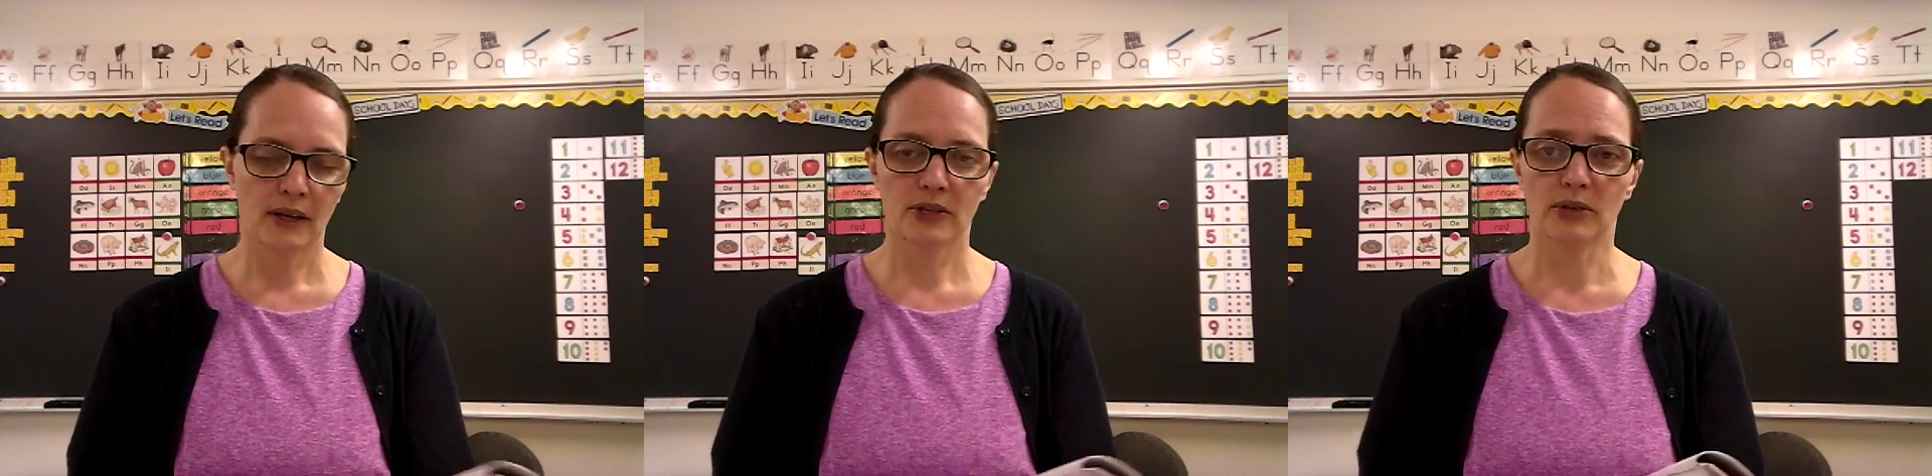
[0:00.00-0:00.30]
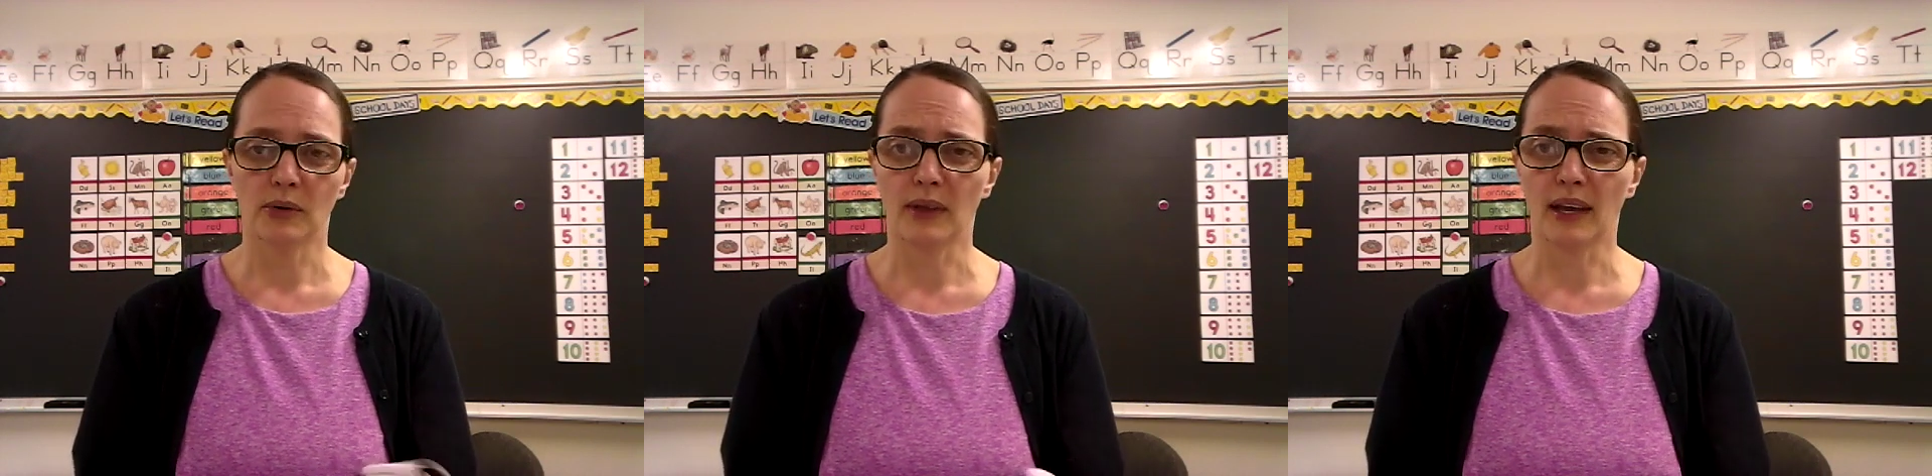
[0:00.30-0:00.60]

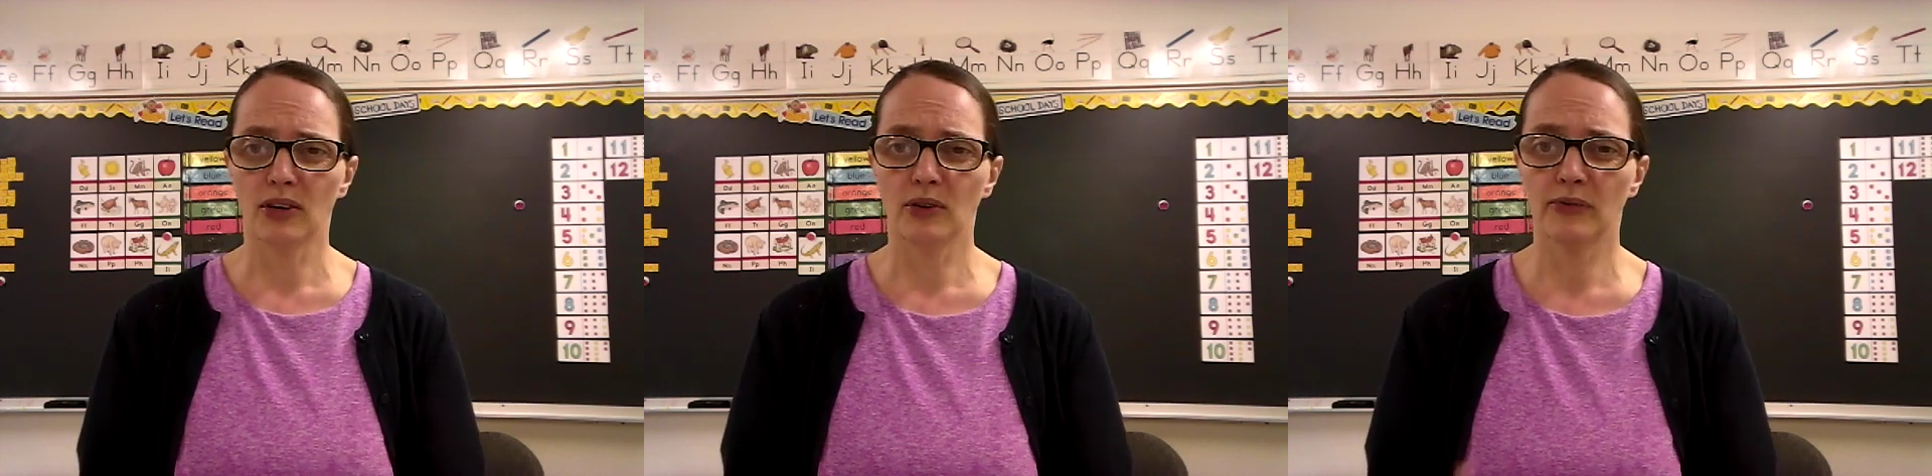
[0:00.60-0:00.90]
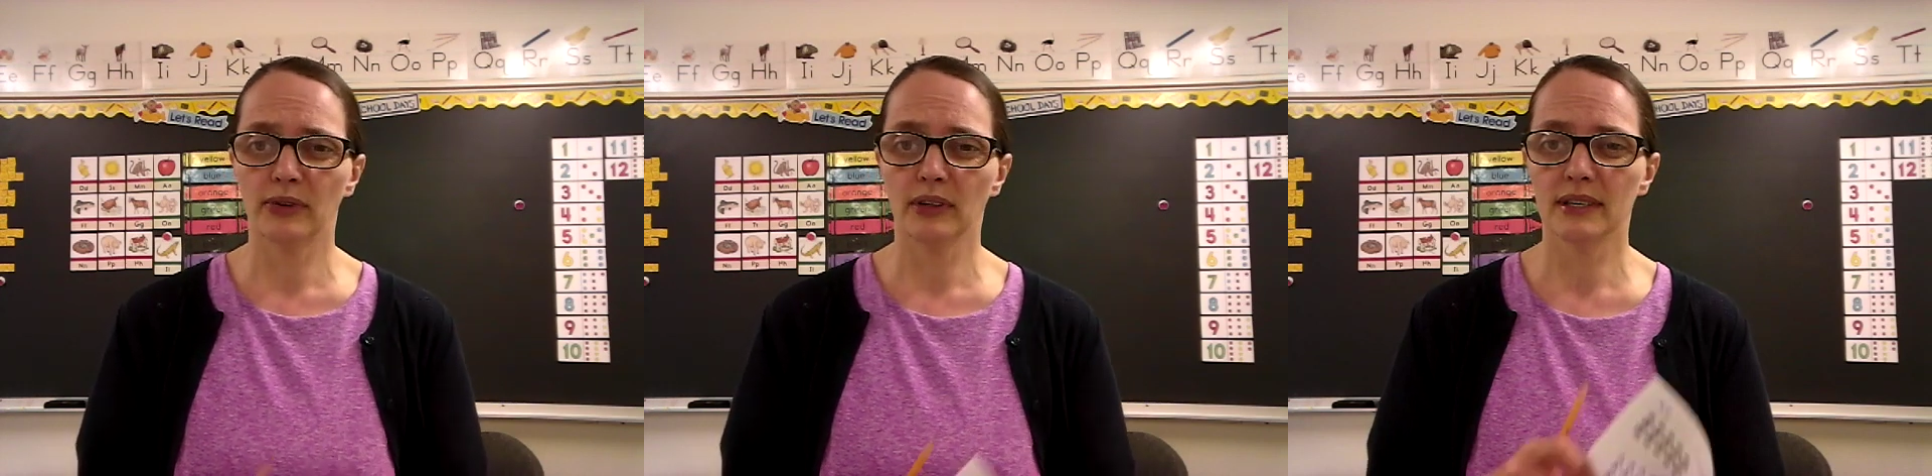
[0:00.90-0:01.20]
So thank you
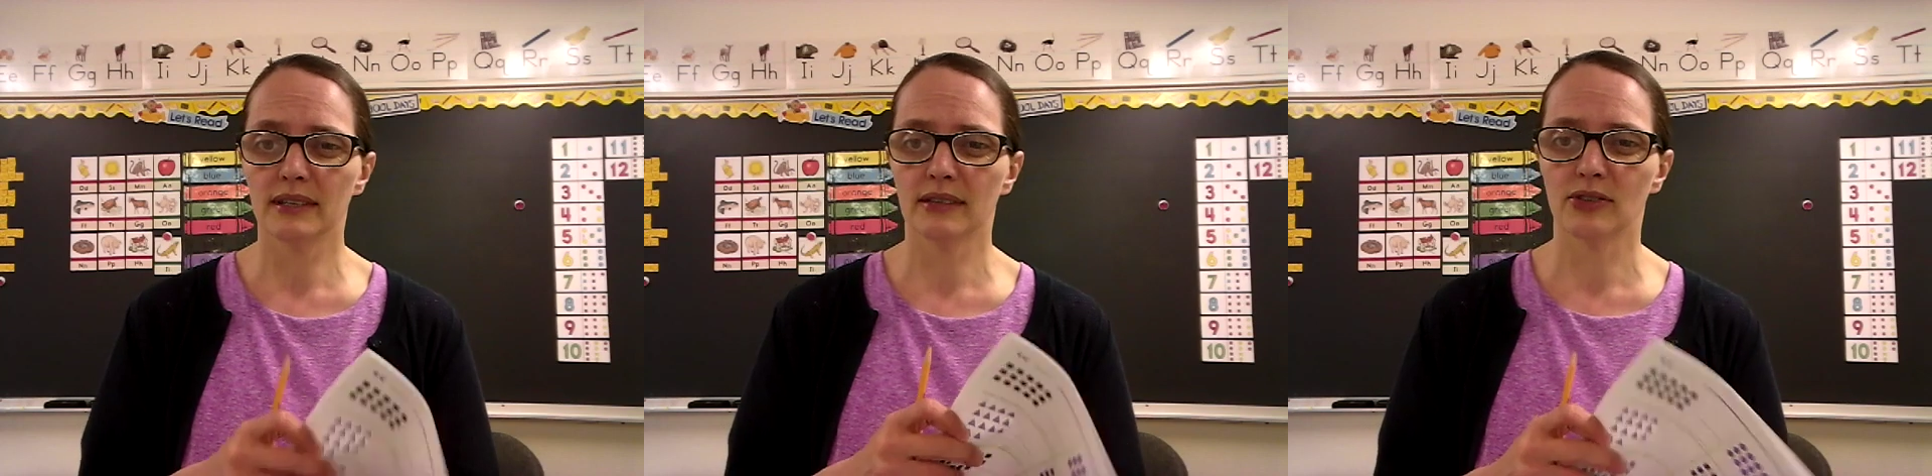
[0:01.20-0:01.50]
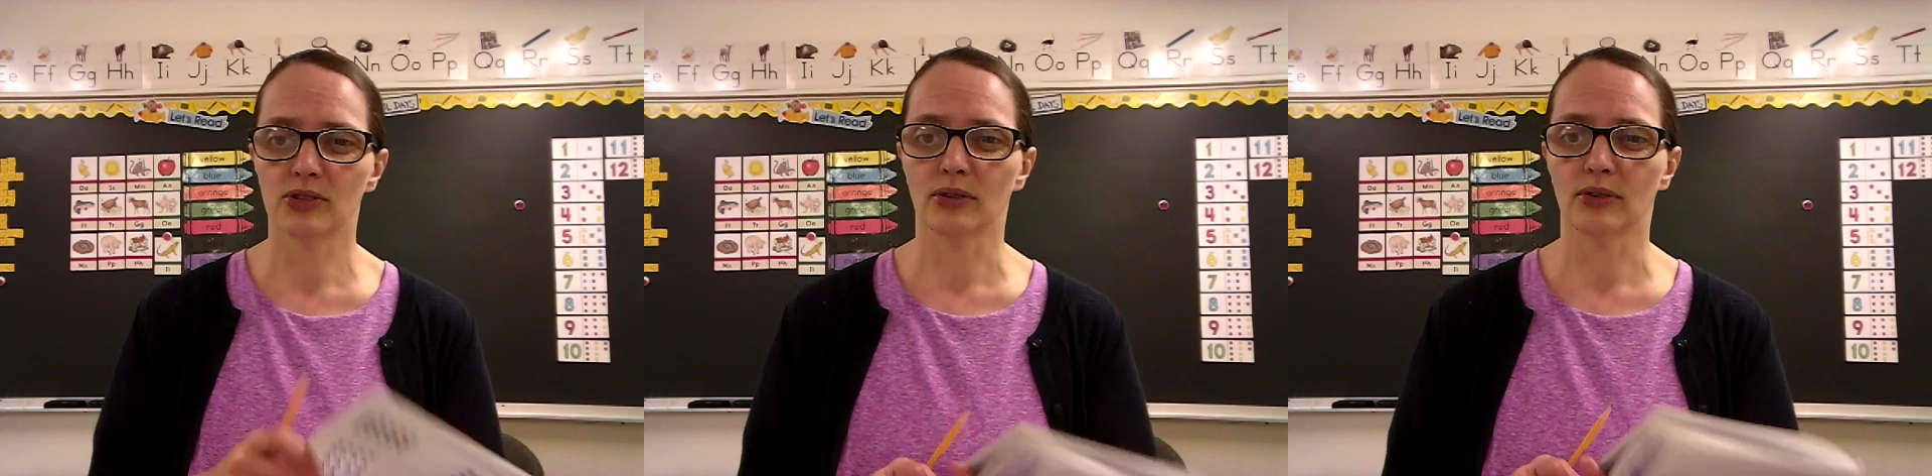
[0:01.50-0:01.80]
for listening,
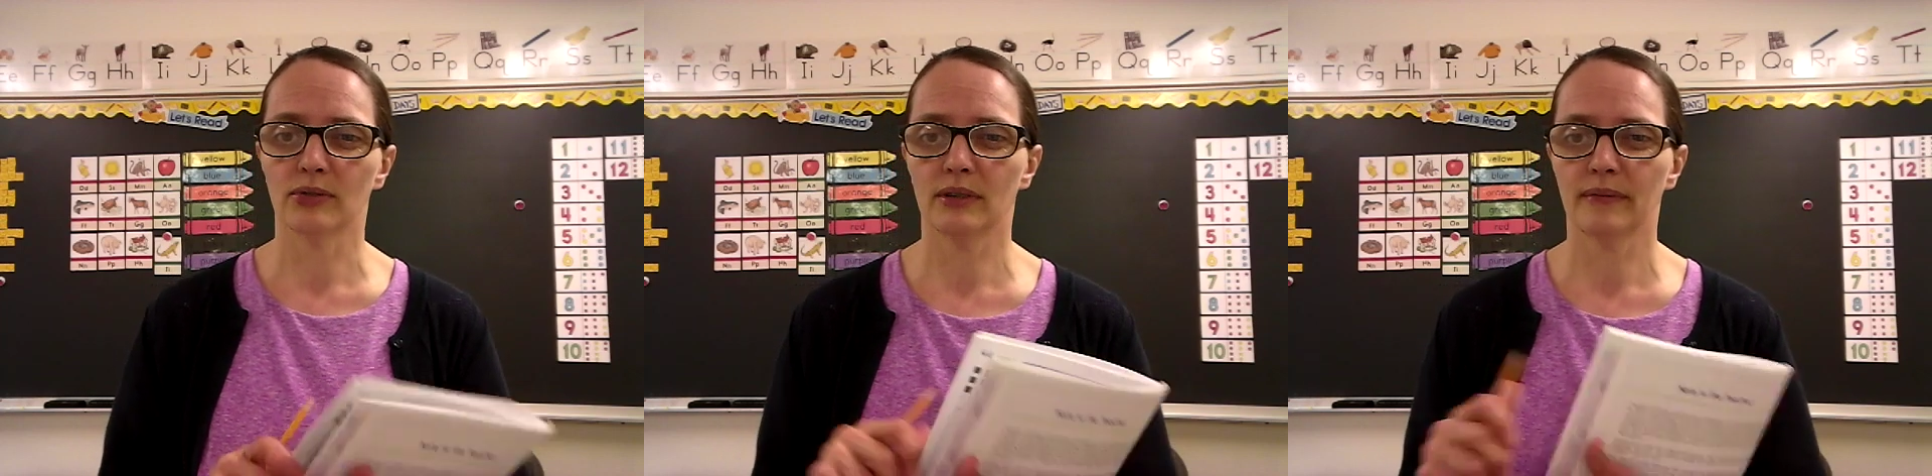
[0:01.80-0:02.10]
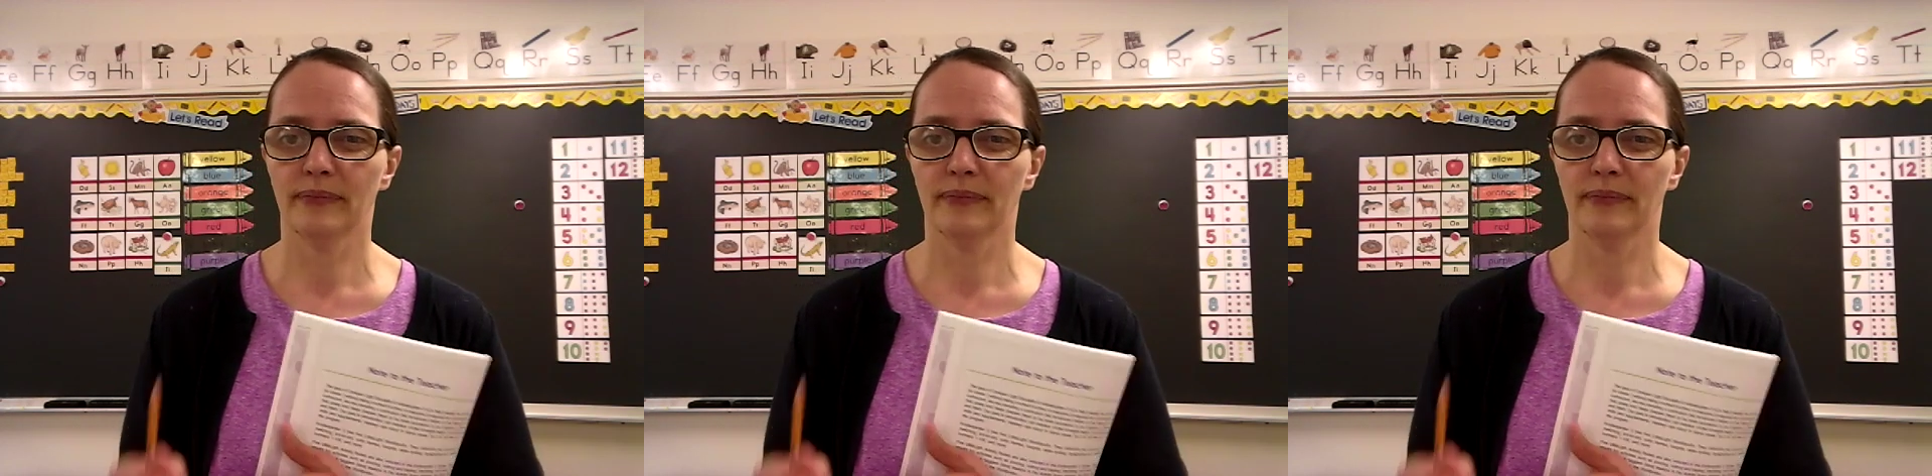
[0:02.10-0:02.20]
children.